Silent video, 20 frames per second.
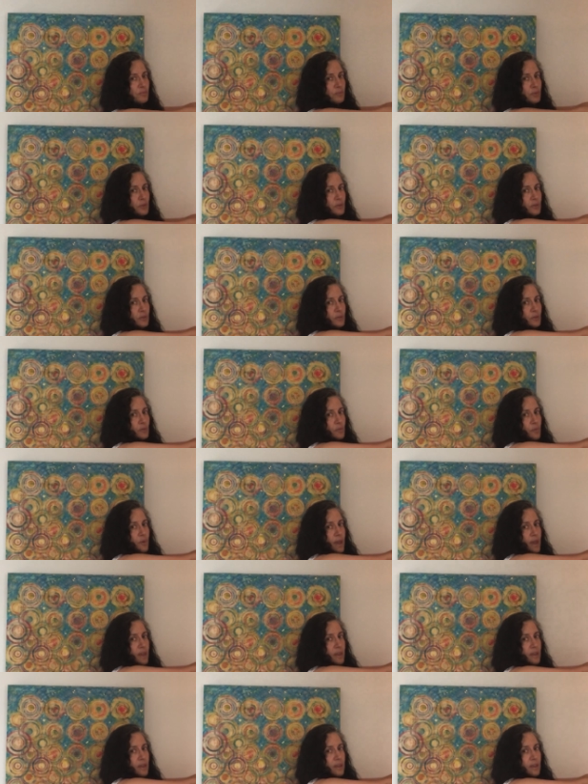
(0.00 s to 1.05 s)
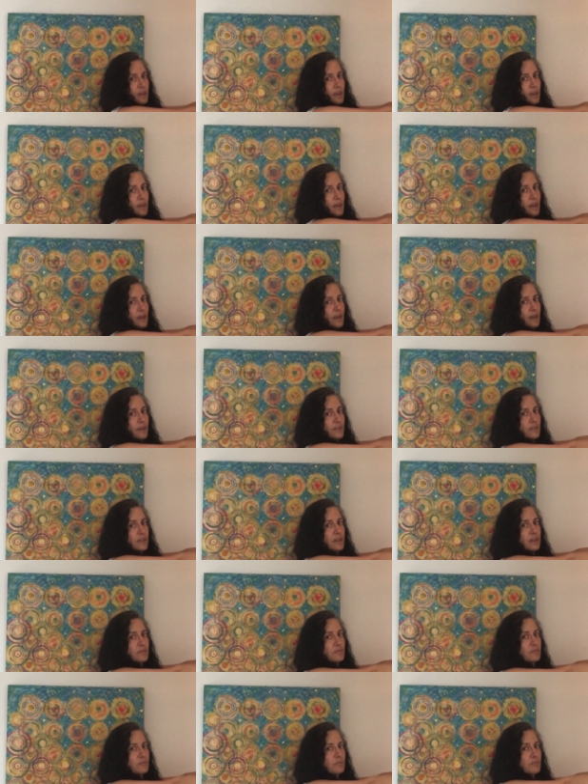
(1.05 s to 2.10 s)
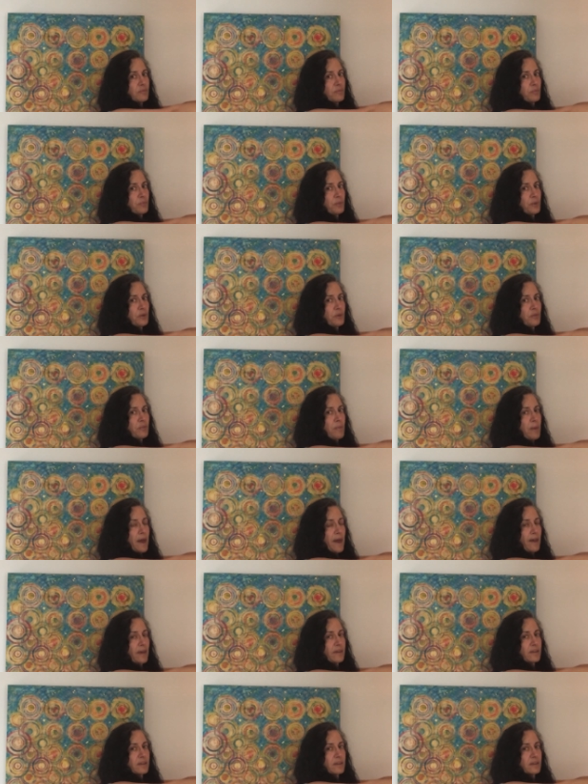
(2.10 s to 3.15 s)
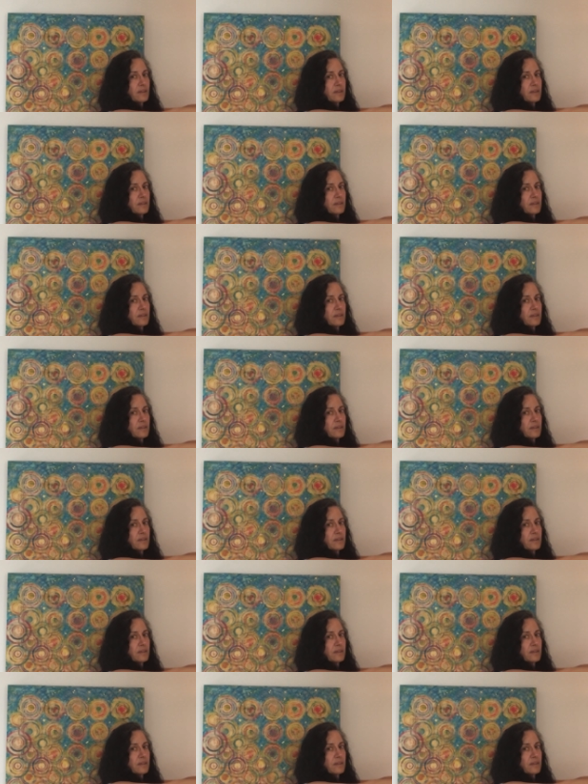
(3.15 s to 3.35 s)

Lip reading: pull away and then pull back.